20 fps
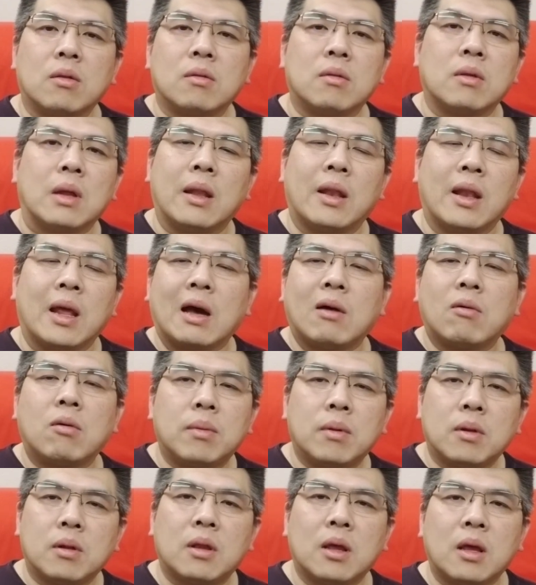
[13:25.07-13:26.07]
an hour
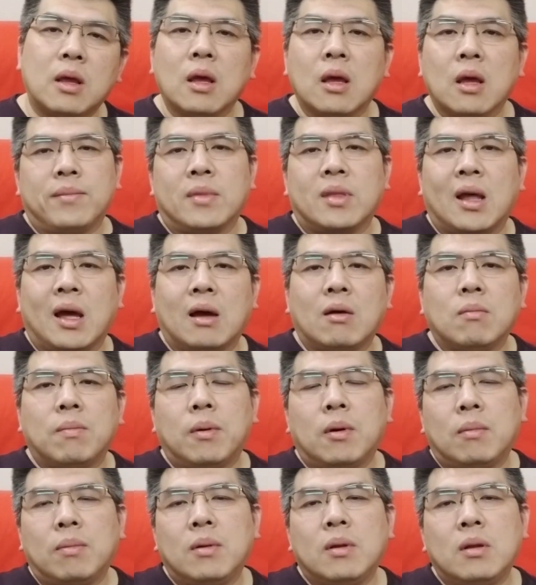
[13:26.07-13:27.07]
per day, now
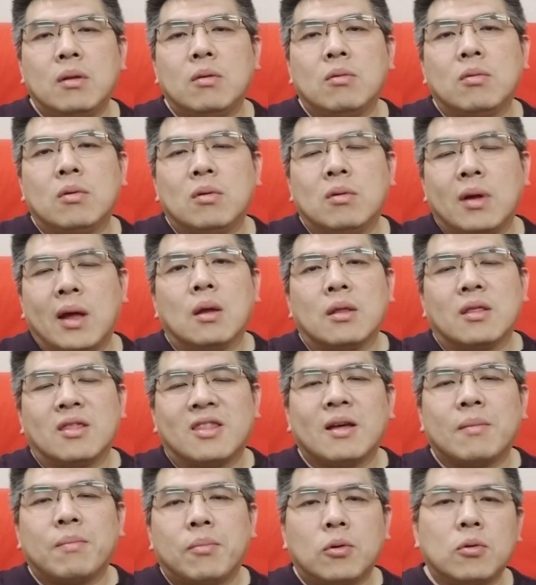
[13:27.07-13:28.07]
probably you will
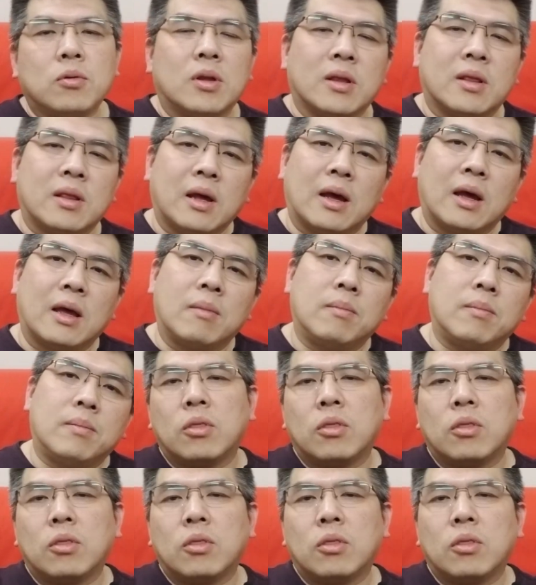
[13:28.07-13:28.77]
double the time.